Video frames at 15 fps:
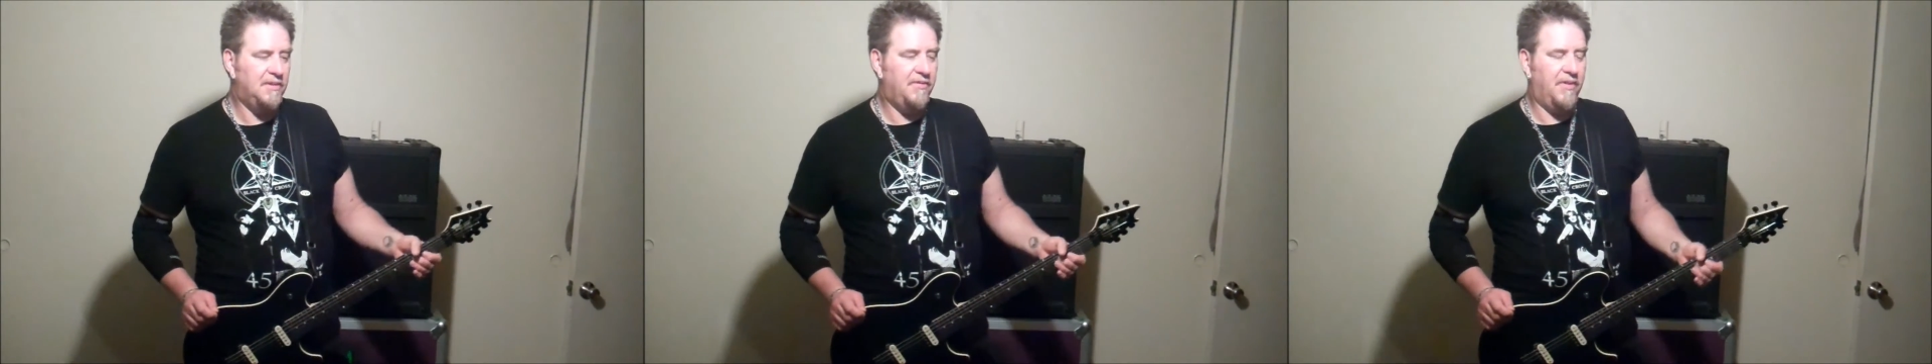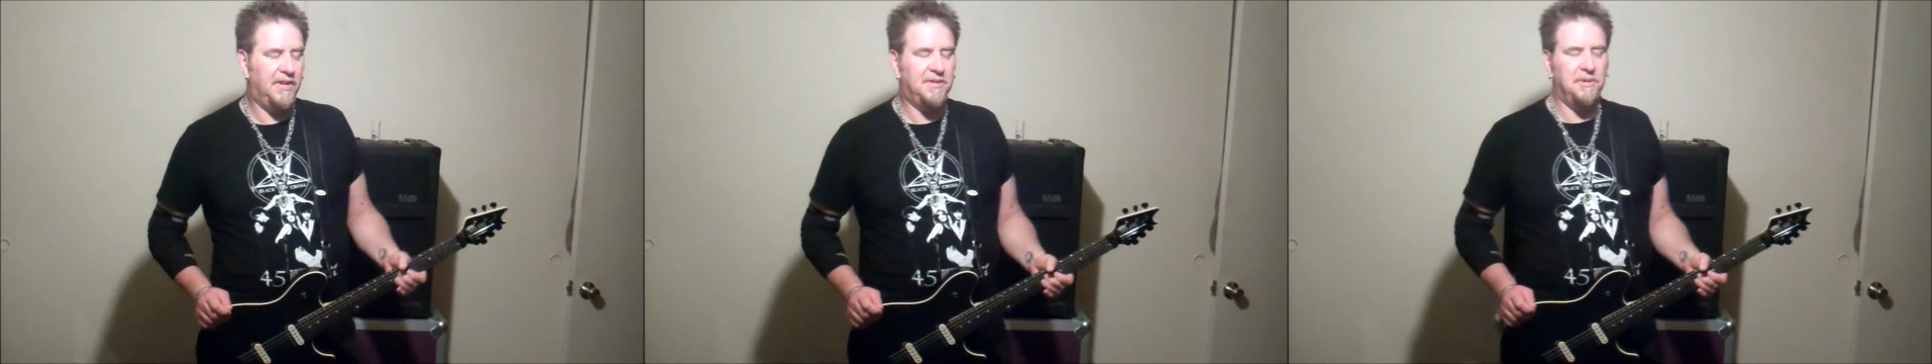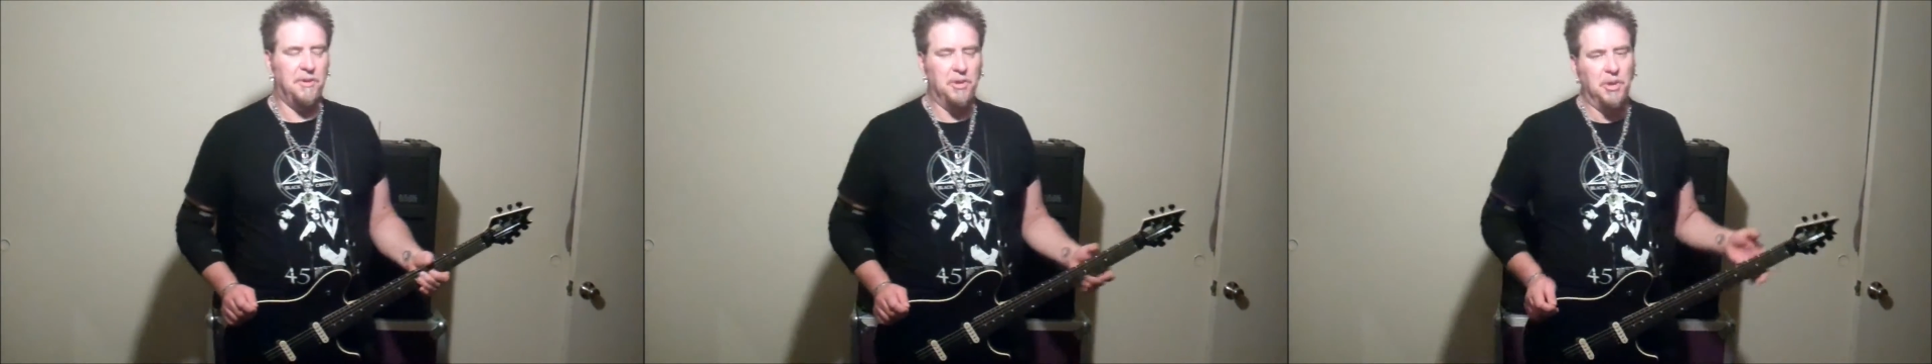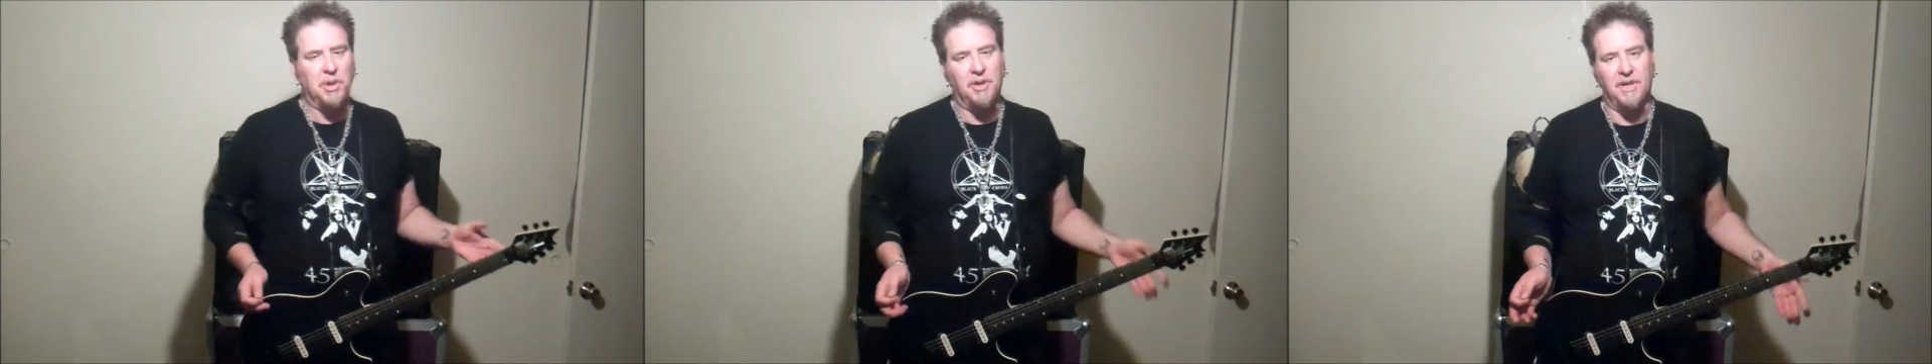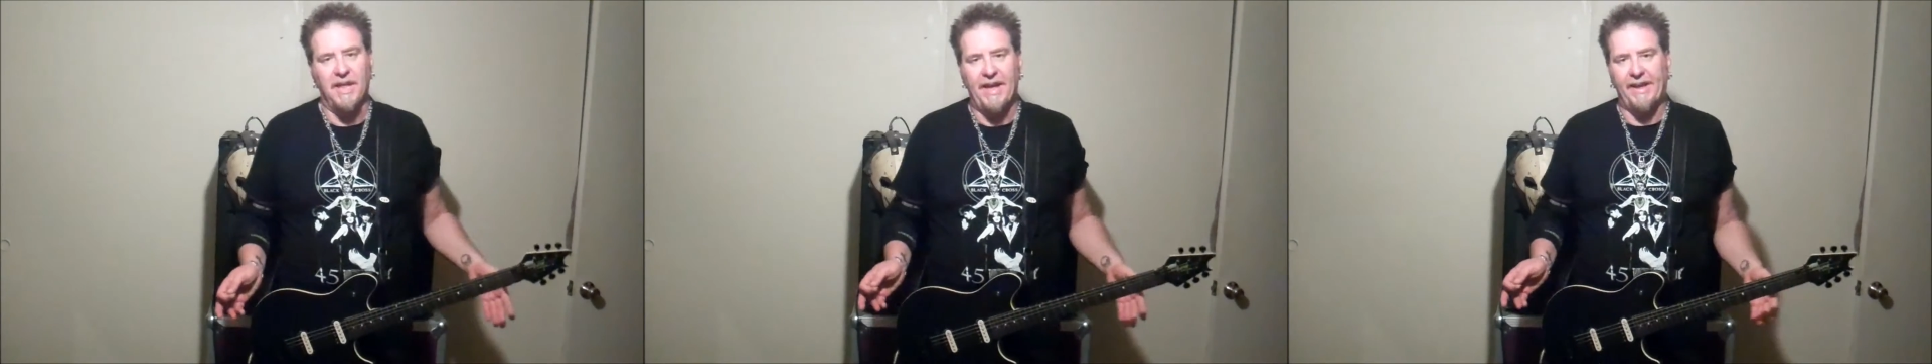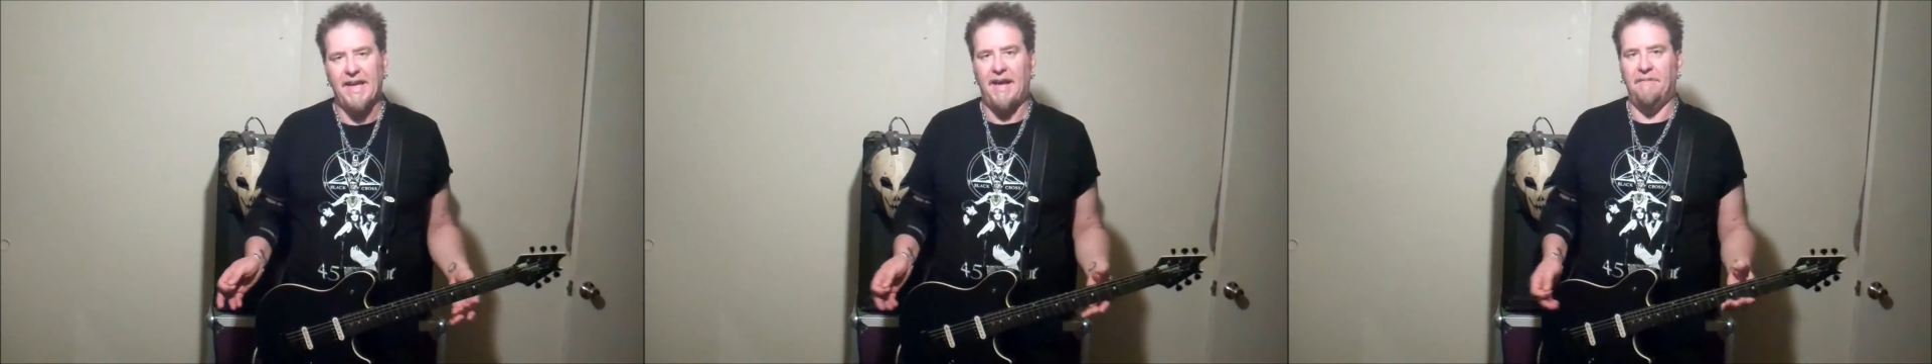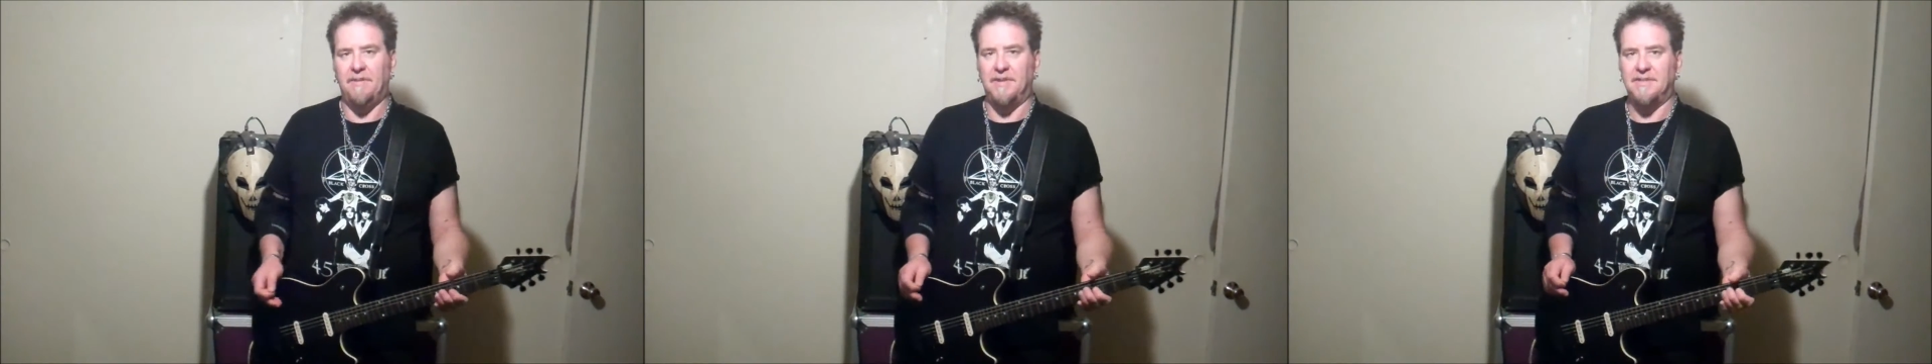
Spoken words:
frets are a little like having